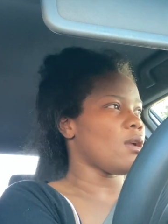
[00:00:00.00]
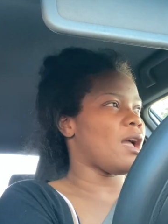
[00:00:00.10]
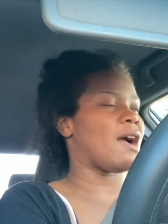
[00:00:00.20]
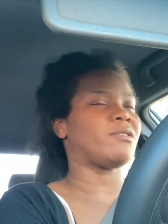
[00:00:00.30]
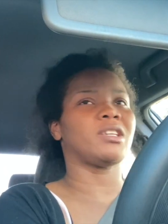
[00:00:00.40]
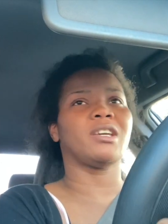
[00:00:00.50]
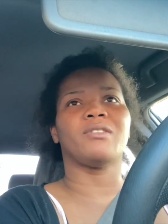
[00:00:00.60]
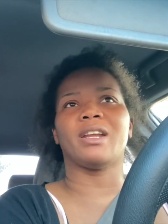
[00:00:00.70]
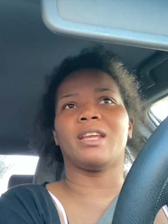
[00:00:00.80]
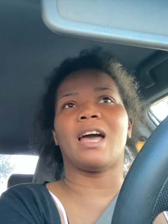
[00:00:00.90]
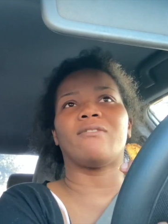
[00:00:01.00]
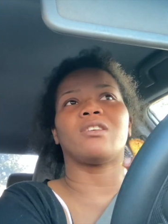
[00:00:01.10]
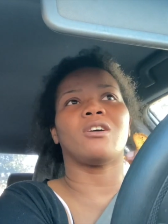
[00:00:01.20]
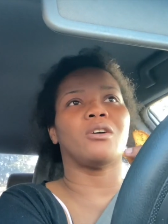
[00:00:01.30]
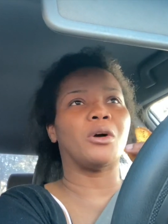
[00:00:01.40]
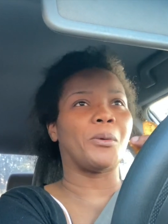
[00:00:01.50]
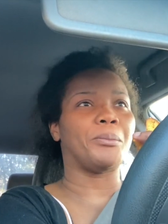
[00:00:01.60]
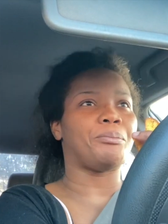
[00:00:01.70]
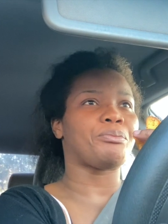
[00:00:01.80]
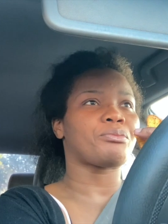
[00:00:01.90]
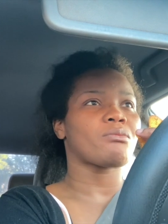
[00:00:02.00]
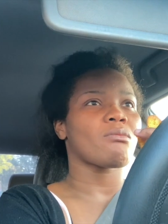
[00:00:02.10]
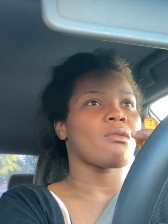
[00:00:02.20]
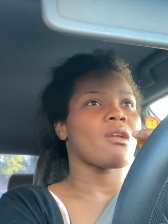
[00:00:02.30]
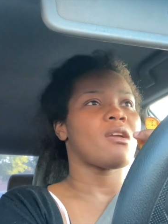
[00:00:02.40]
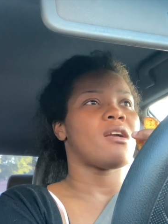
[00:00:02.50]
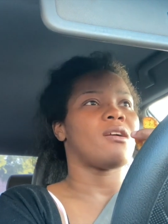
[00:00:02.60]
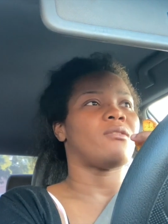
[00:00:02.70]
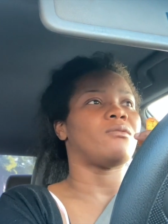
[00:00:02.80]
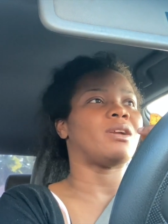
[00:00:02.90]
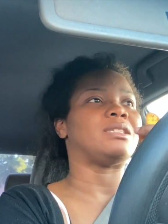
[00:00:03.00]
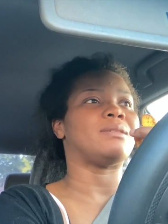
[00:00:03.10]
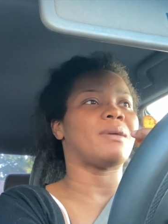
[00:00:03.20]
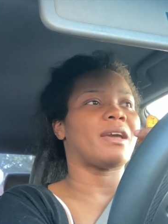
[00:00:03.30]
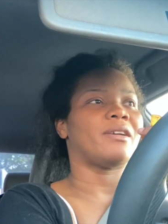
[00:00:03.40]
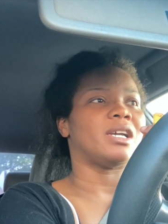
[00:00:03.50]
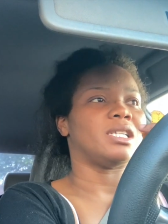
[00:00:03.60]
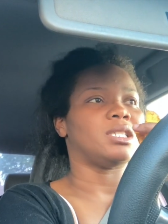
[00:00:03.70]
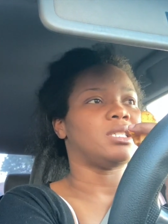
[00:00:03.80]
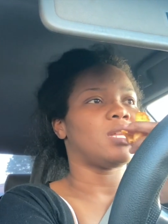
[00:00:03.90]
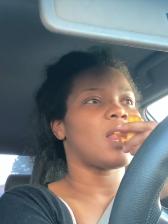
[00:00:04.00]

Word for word: I have to get ready. I have to go run some errands